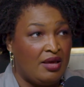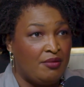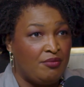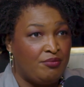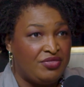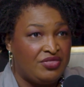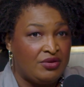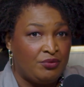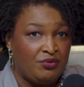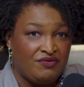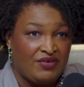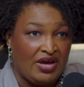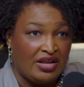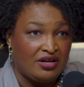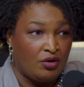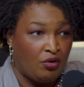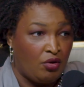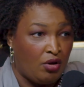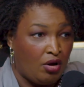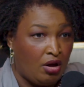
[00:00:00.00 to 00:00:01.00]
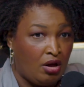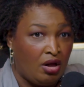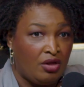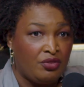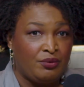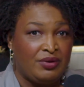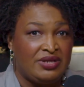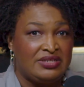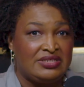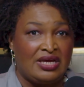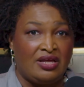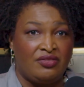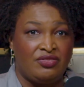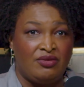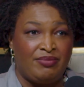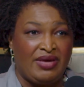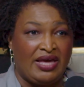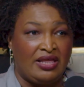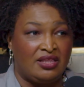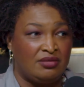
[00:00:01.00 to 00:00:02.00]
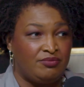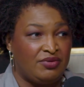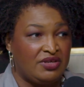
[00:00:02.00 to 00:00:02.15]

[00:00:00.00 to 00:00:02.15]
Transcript: But then we've got to go all the way down the ballot,